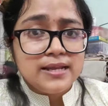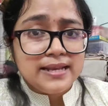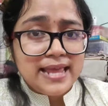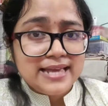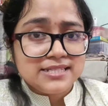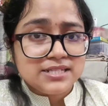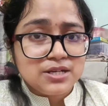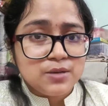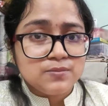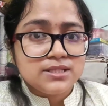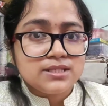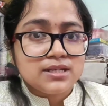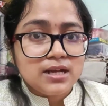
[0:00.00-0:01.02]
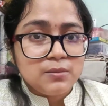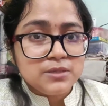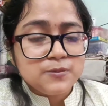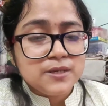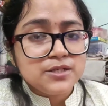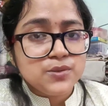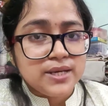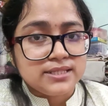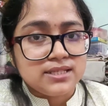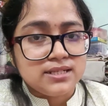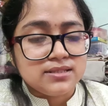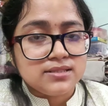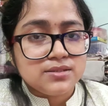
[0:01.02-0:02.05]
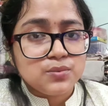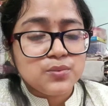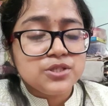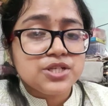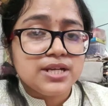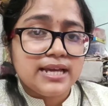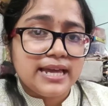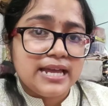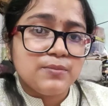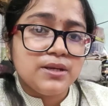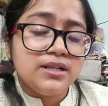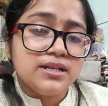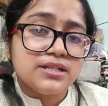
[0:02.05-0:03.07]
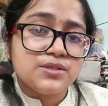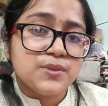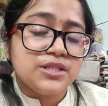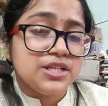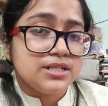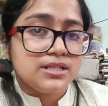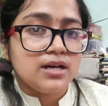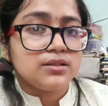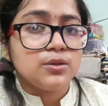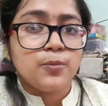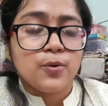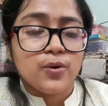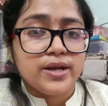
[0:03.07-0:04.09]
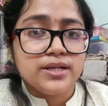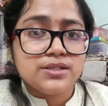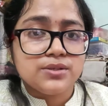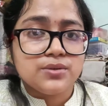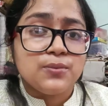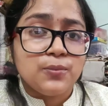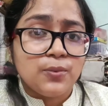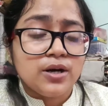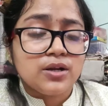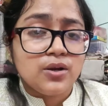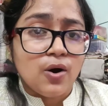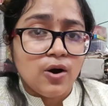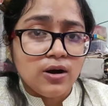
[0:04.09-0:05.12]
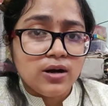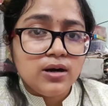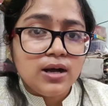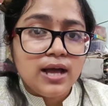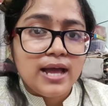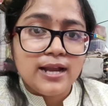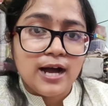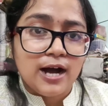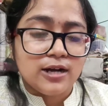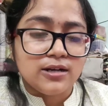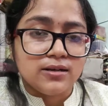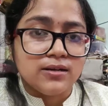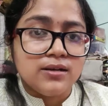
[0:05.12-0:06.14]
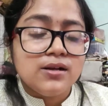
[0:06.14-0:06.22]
Next comes commitment to excellence, which can again be linked with yet another point work longer and harder.